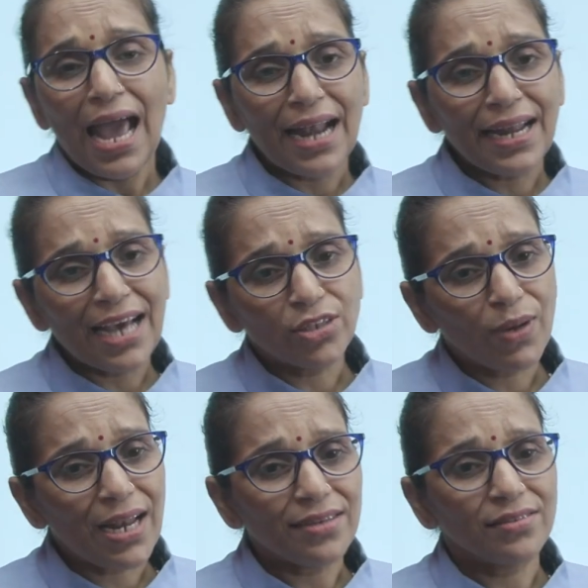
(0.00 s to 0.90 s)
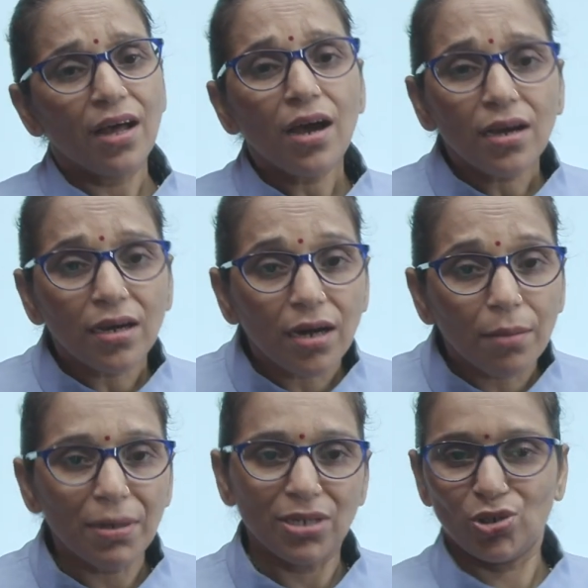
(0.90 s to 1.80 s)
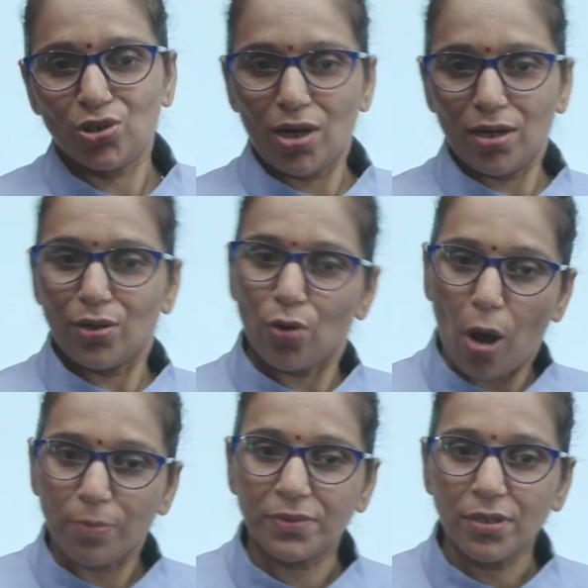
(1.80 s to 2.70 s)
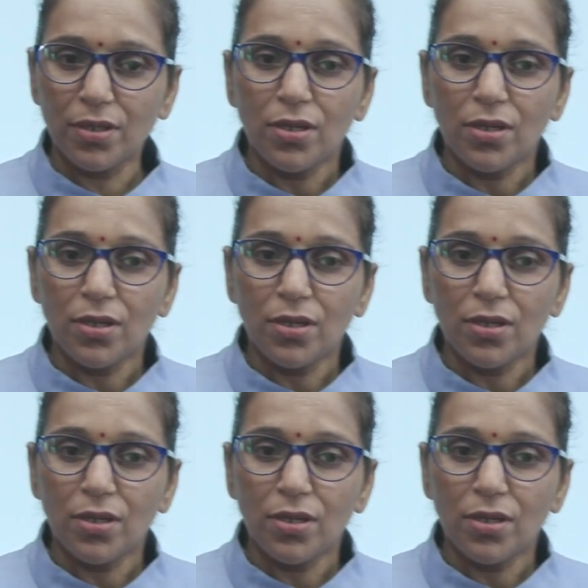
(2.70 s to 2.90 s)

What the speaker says: and as well as the commercial crops.